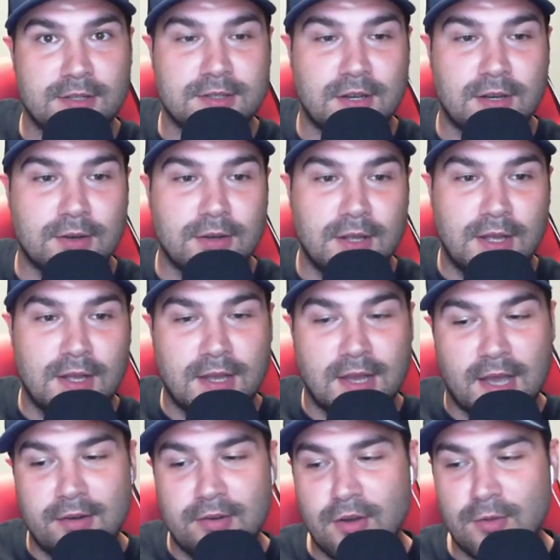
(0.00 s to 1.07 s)
So
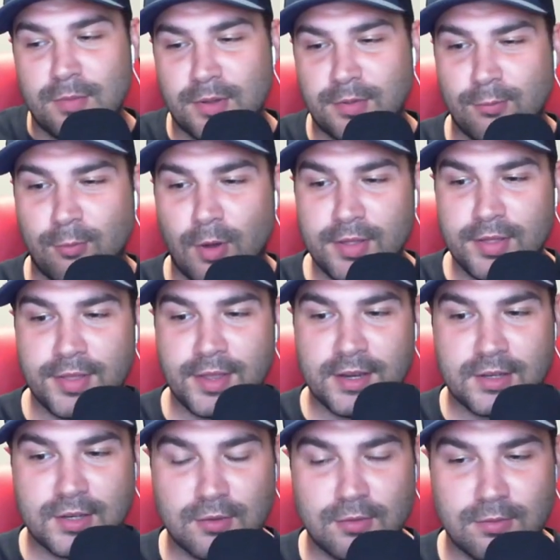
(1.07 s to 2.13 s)
I don't know. But one
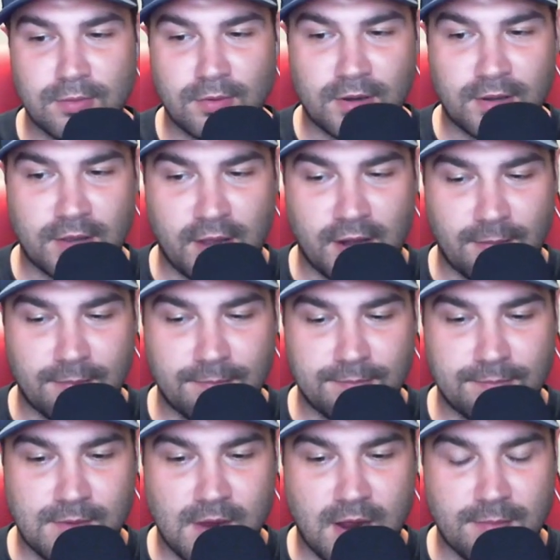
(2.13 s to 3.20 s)
thing too that
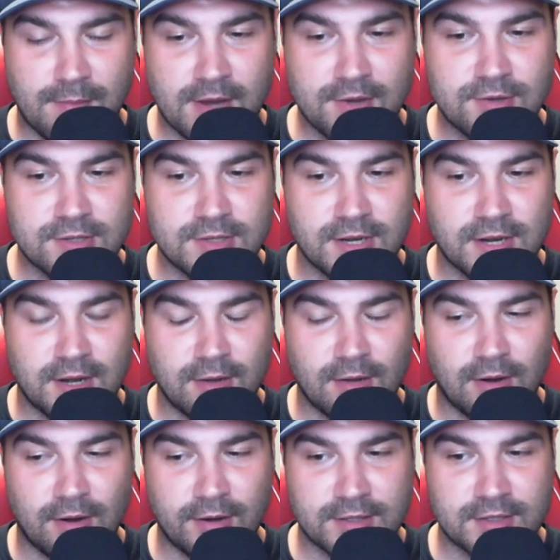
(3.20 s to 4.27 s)
I'm interested in
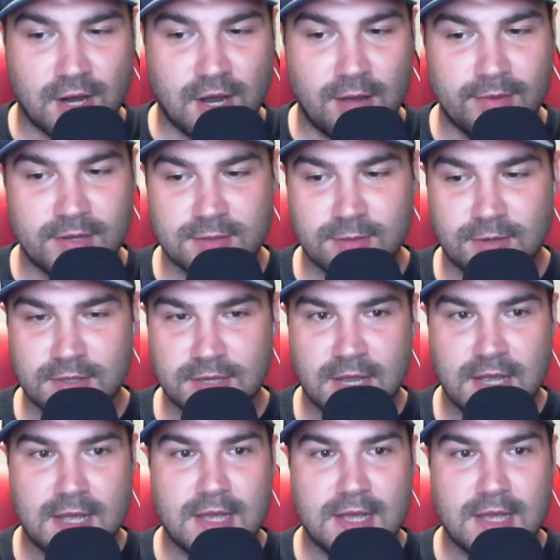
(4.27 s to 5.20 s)
on his comments was